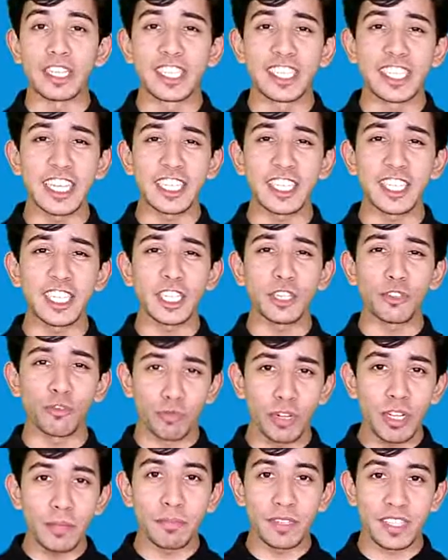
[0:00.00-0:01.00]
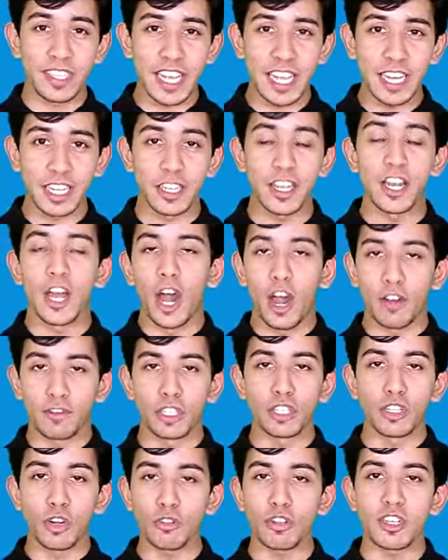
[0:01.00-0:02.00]
63% of the
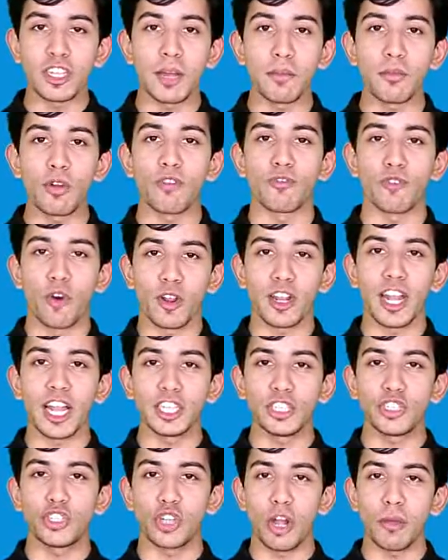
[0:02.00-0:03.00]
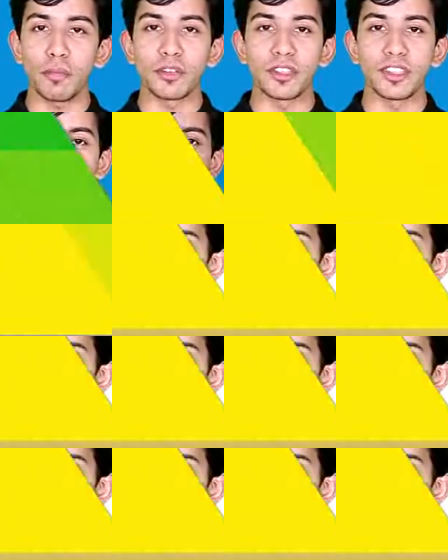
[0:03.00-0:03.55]
total number of online shoppers.